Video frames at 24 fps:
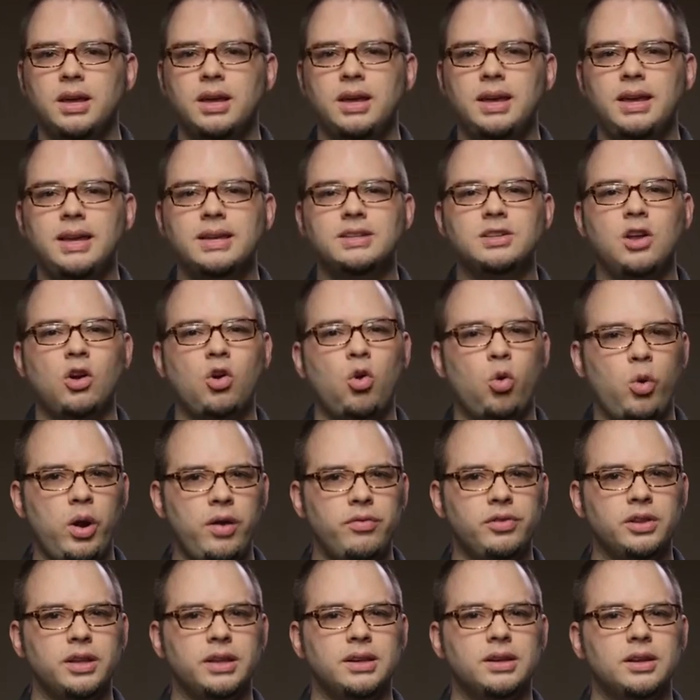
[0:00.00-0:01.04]
is
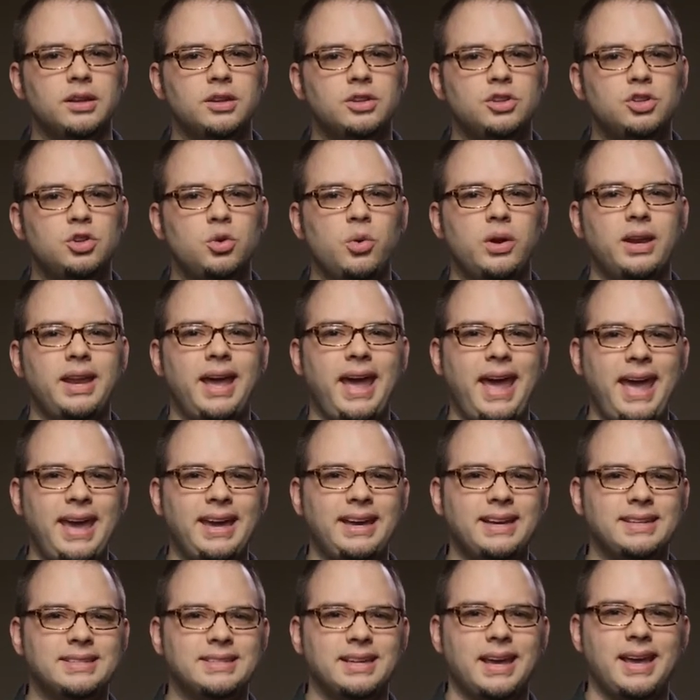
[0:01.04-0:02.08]
equivalent to an
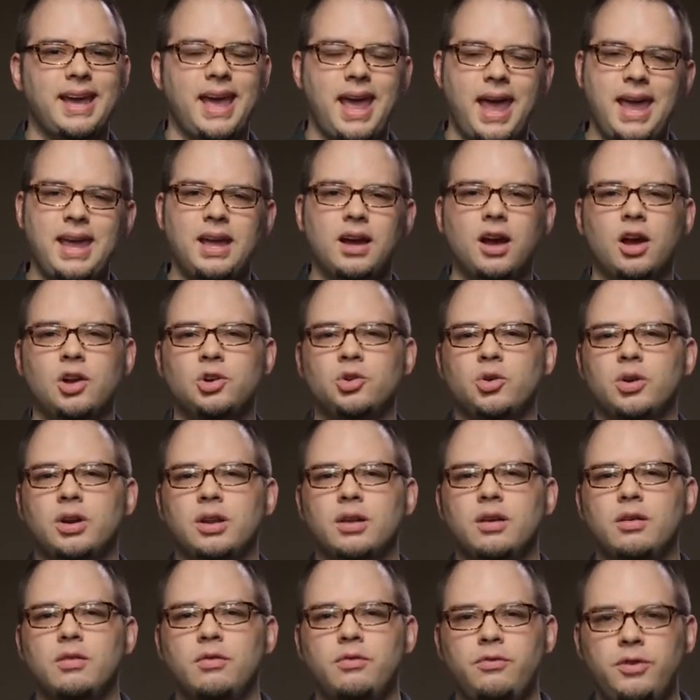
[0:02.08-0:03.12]
ASA 800
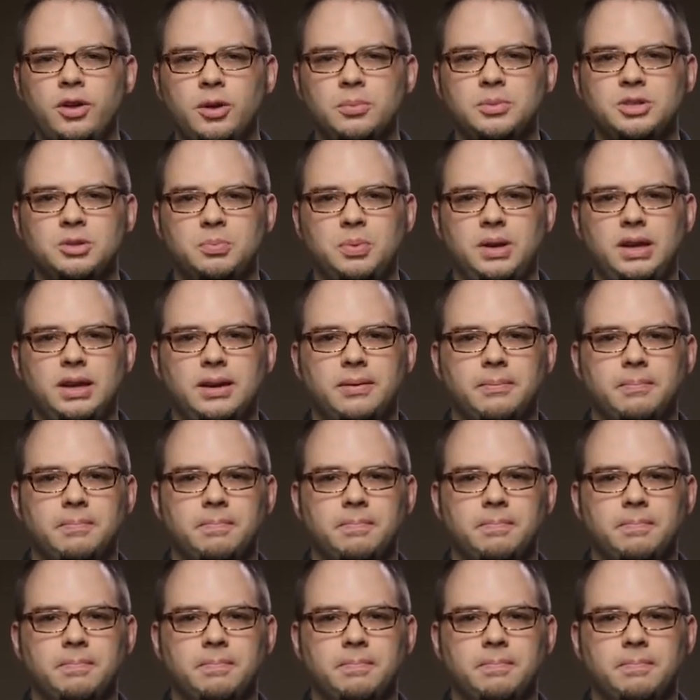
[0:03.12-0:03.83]
film speed.